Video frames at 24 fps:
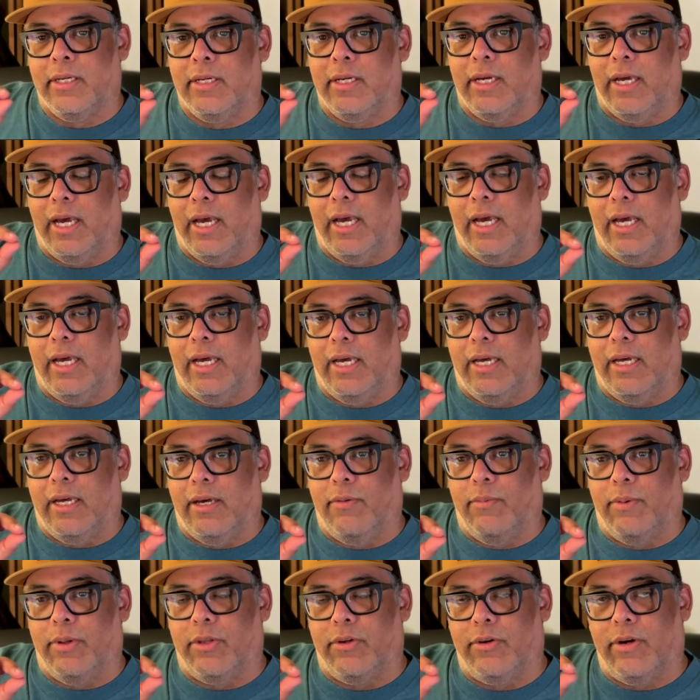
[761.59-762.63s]

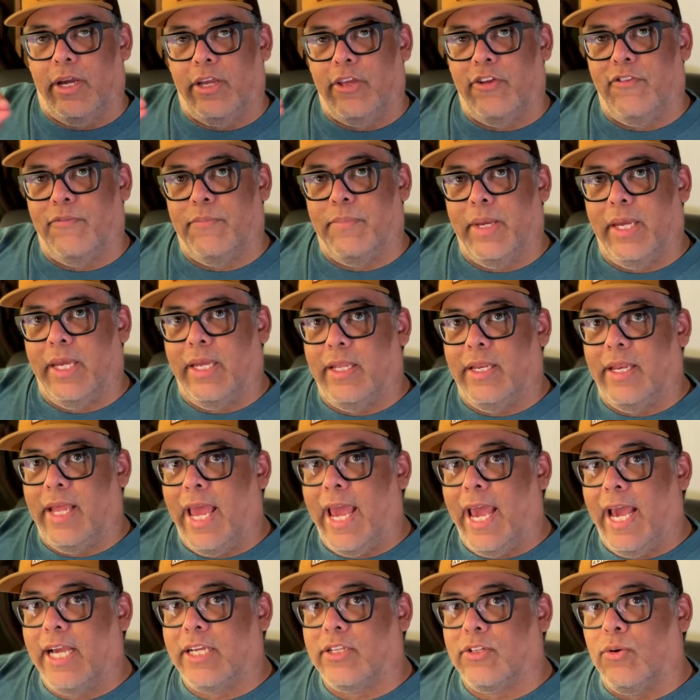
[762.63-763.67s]
whether or not you've been
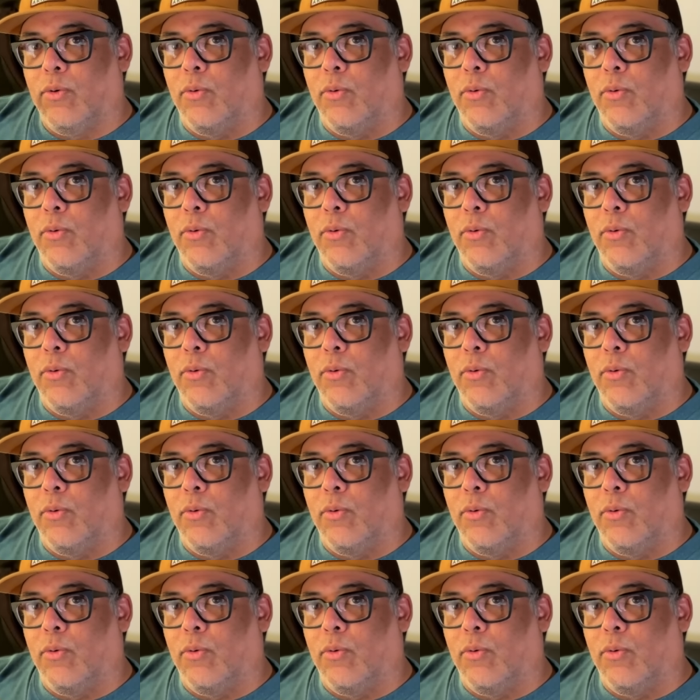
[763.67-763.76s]
hacked